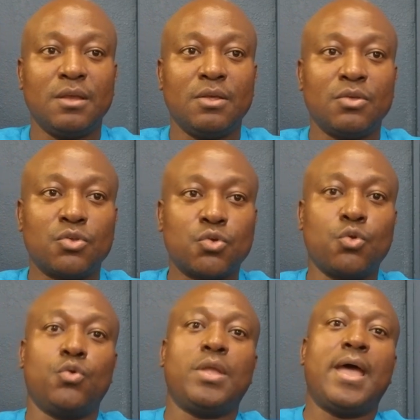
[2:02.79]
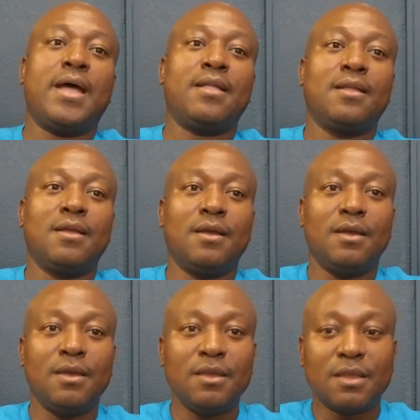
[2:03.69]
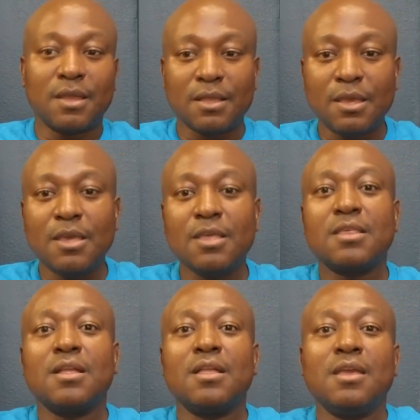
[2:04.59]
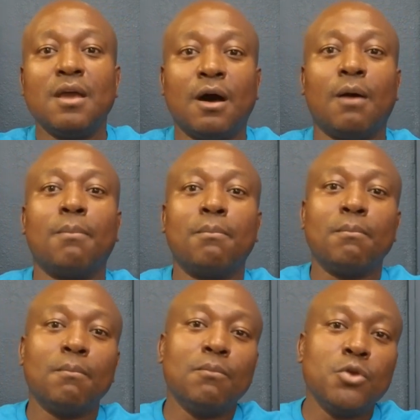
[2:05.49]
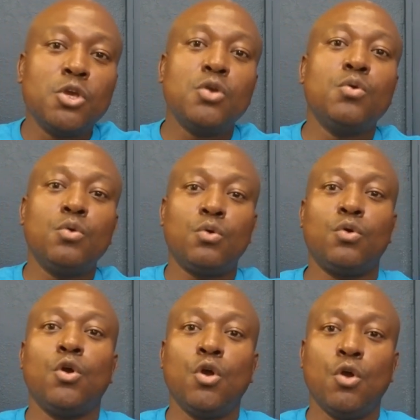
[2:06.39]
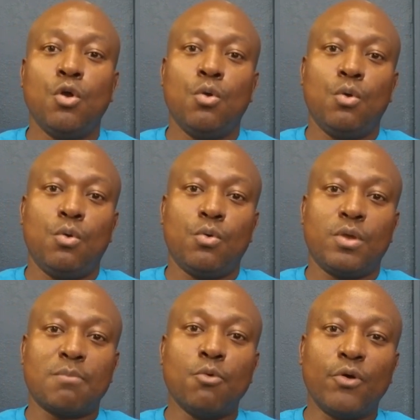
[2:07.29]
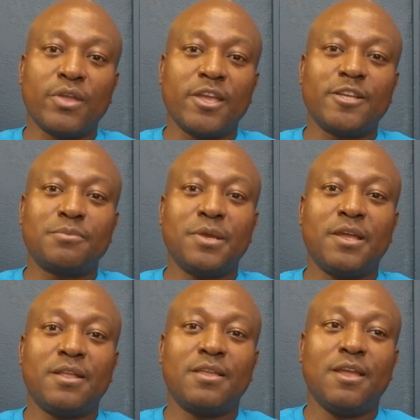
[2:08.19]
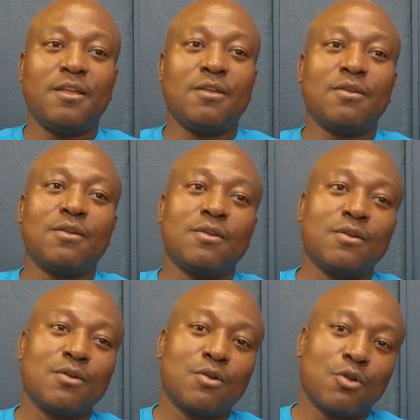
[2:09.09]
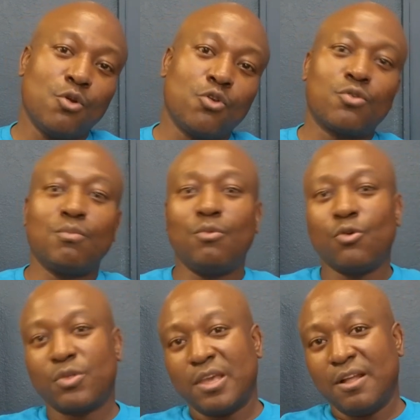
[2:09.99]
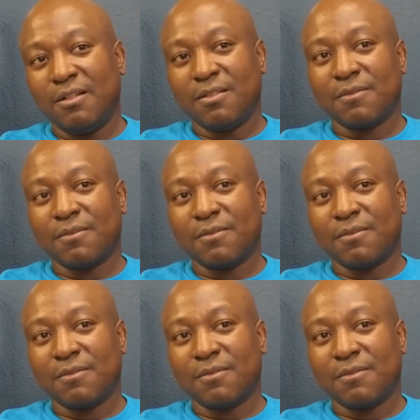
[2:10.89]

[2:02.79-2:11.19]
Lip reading: so that it can easily help you get more engagement and close more sales.